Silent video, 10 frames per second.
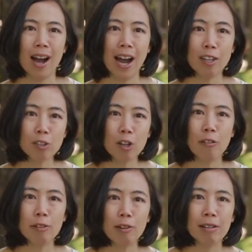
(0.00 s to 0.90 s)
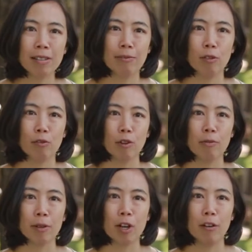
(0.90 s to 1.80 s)
I use coffee grounds left
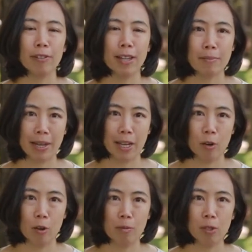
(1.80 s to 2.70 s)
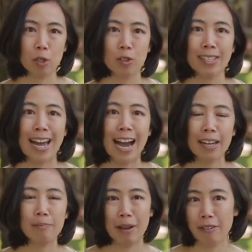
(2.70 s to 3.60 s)
over from the coffee that I make at home, so there's an
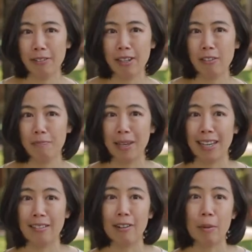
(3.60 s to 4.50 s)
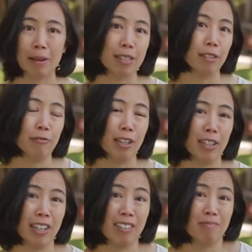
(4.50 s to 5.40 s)
added benefit of being environmentally
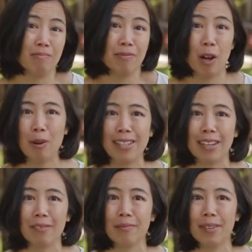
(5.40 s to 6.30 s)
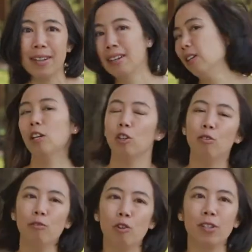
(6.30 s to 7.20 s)
friendly and not wasting. Now
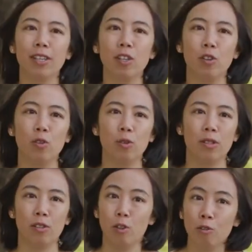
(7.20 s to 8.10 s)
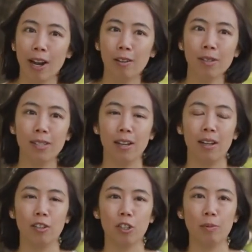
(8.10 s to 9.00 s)
you of course can use new grounds,
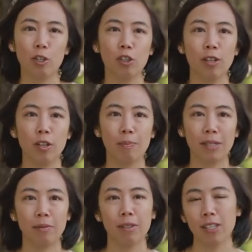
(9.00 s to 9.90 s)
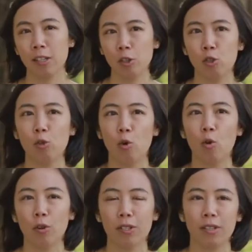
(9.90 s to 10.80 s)
just make sure that you pick something that's not too
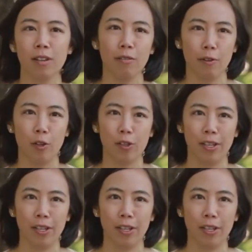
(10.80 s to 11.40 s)
coarse for your